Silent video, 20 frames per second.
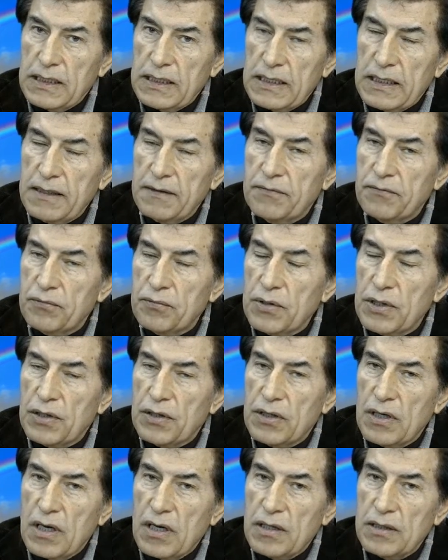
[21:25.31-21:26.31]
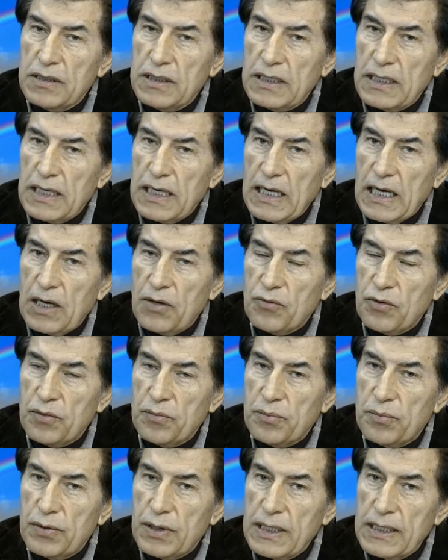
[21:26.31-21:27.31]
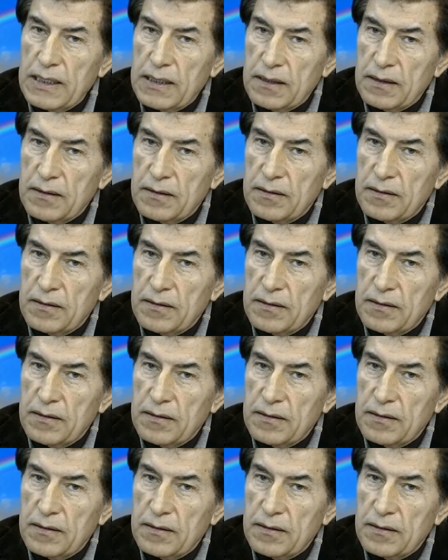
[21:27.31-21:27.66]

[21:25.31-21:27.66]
if we are not our brain,